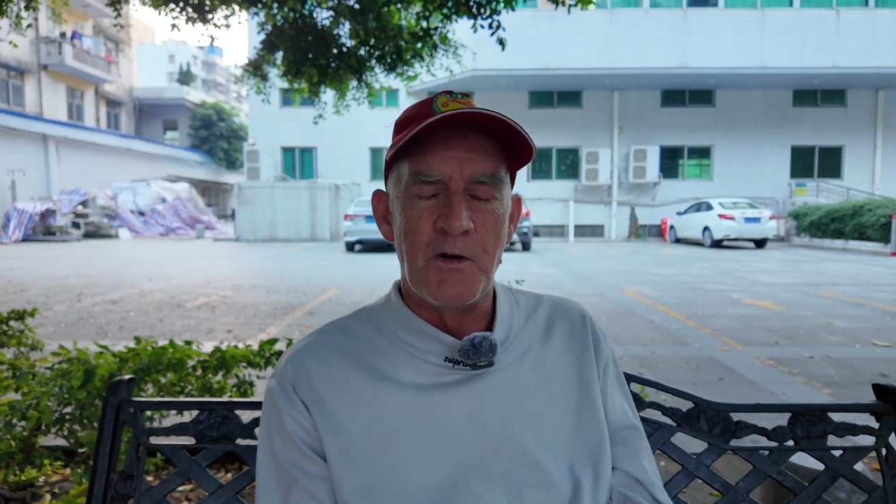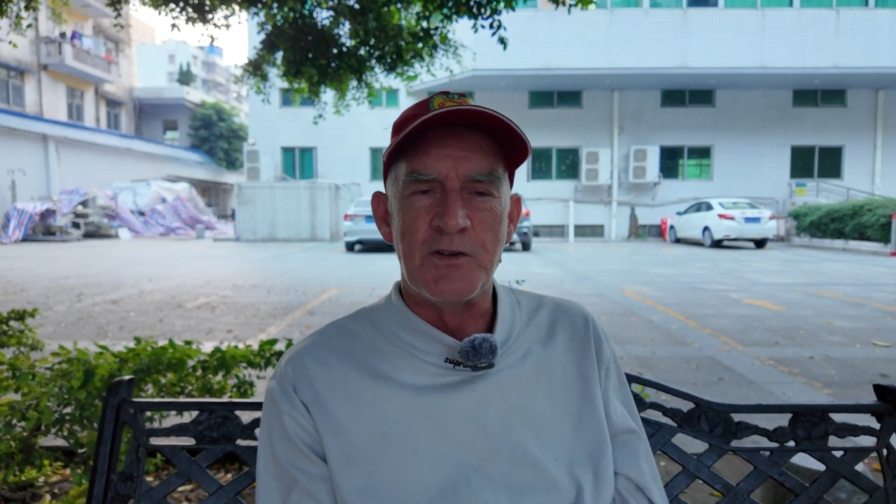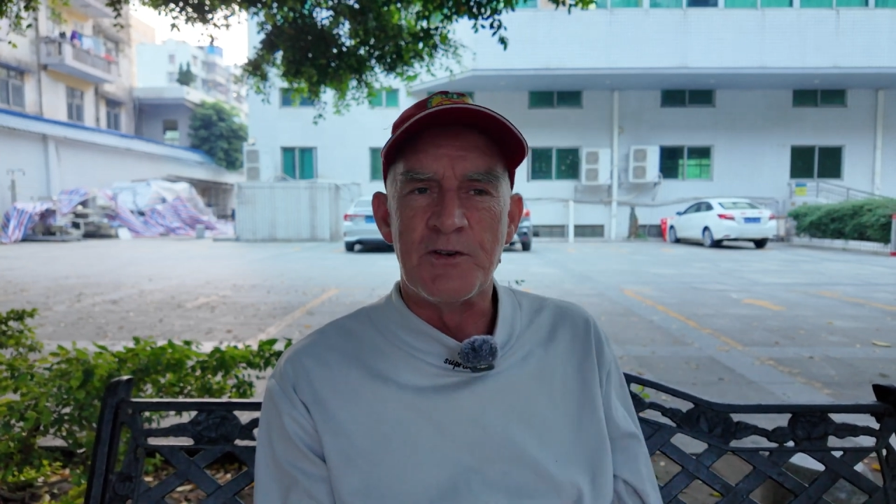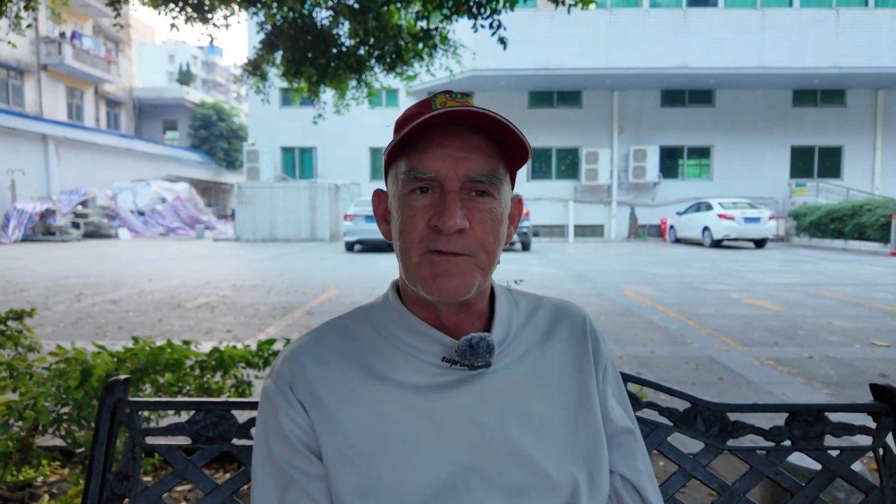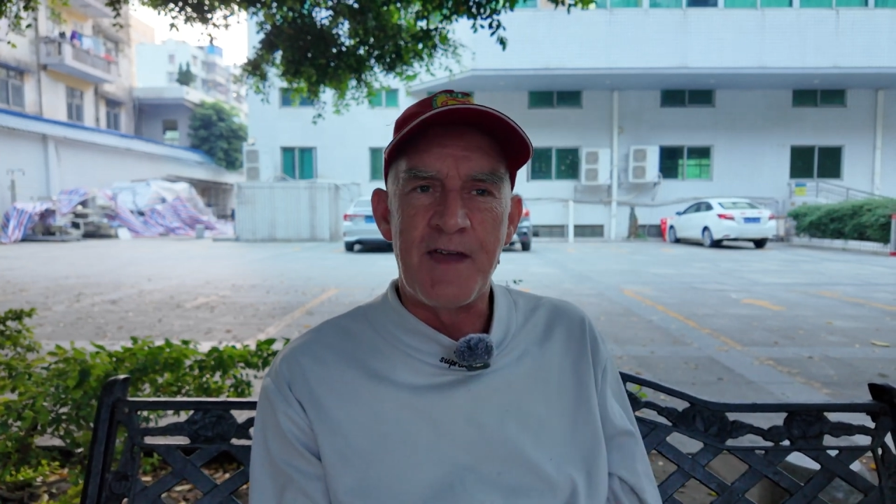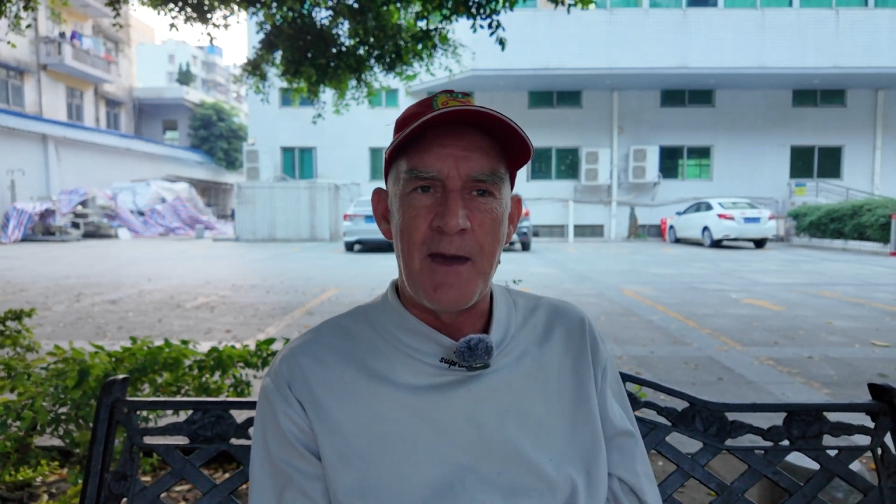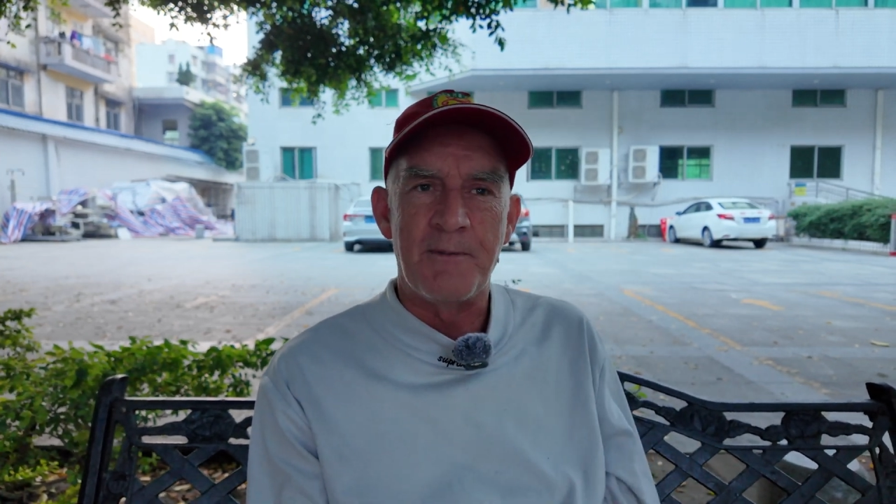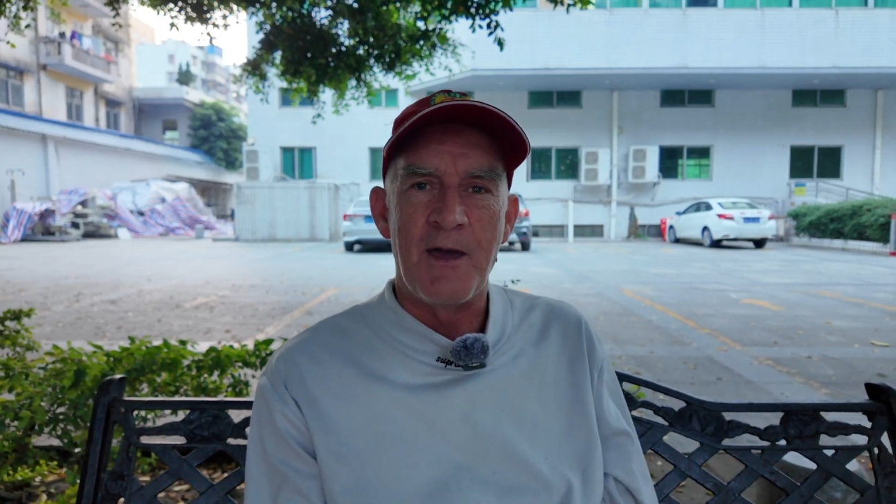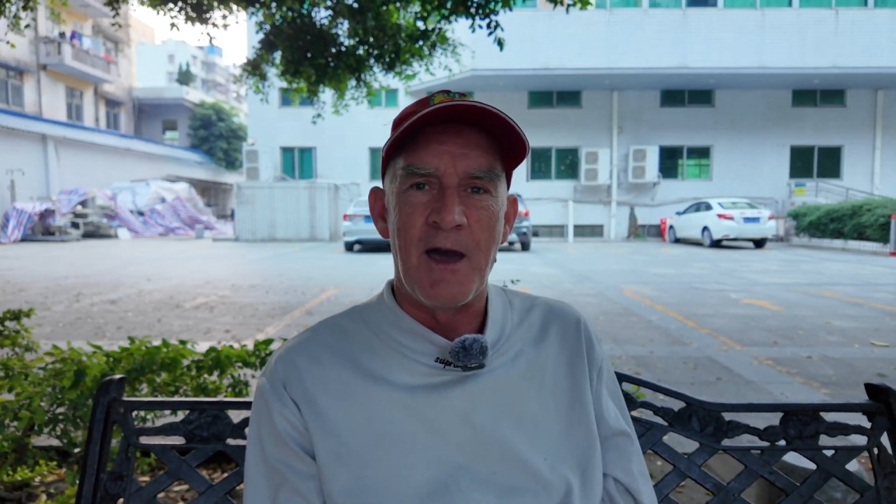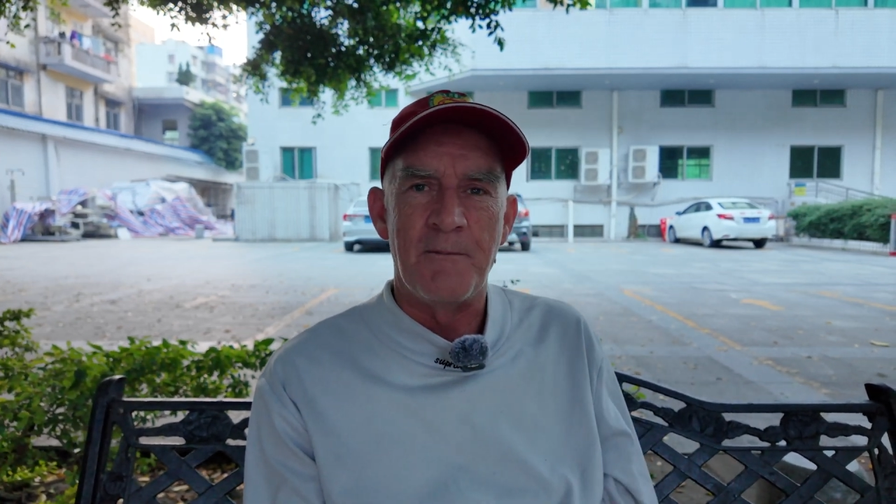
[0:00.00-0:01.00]
version of
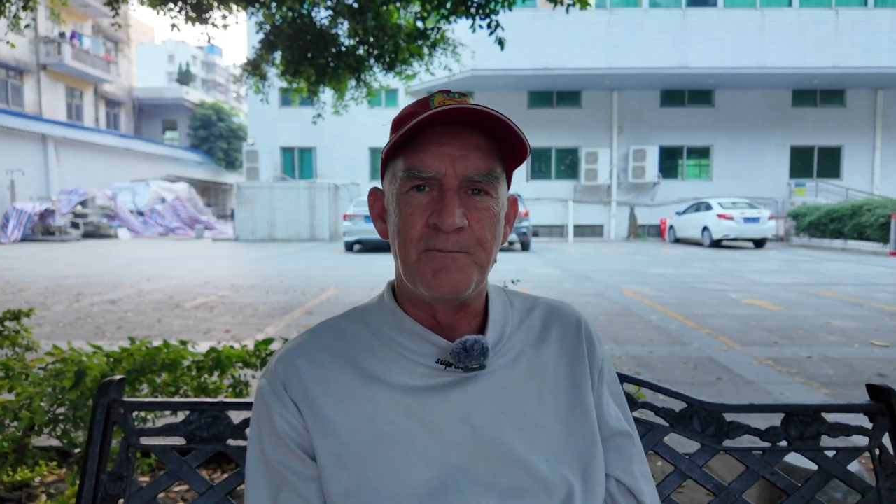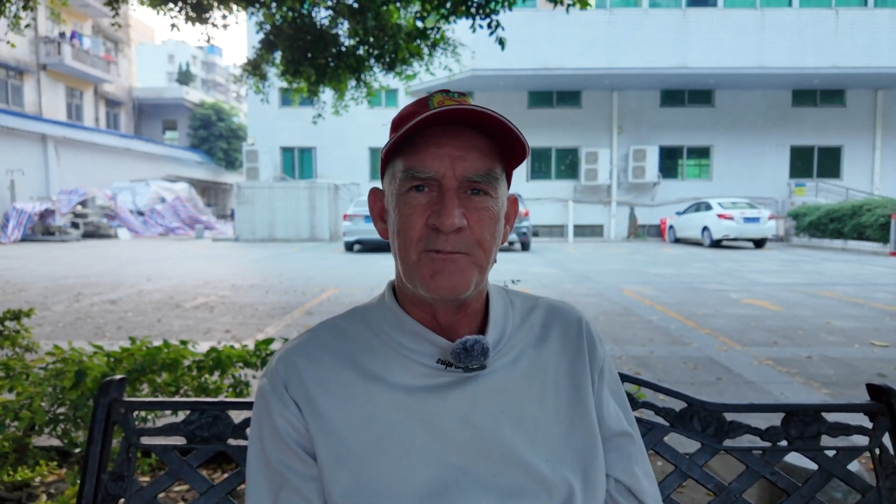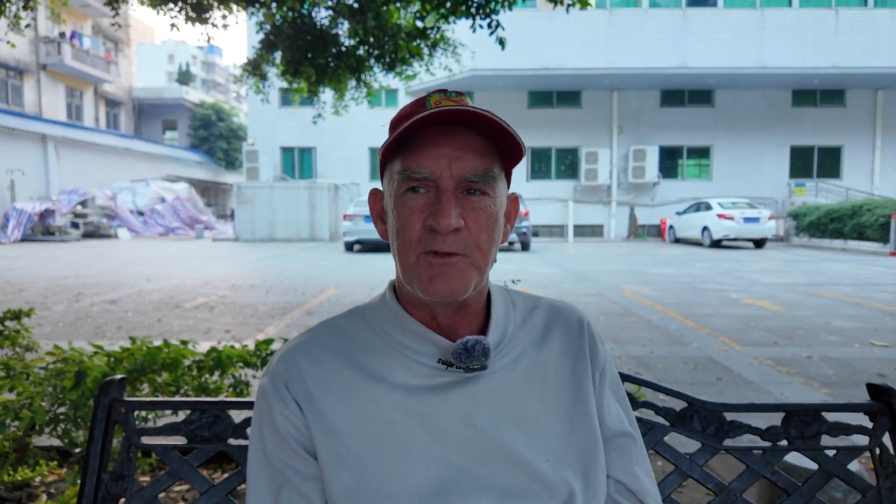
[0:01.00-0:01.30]
CapCut,